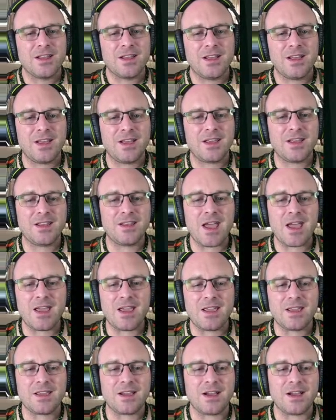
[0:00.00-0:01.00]

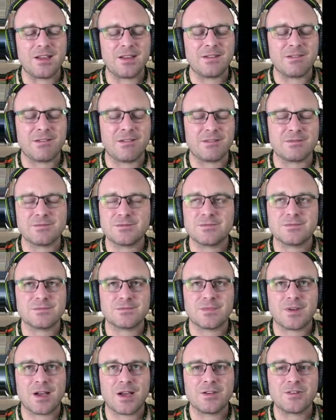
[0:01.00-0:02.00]
yay. I,
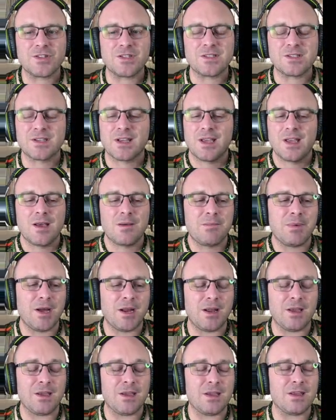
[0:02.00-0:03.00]
I just...
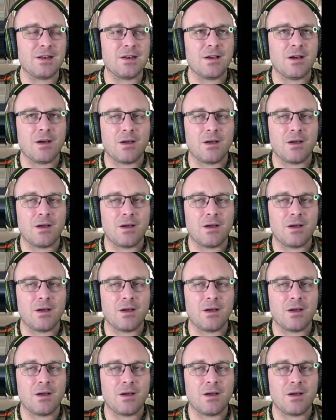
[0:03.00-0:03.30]
But in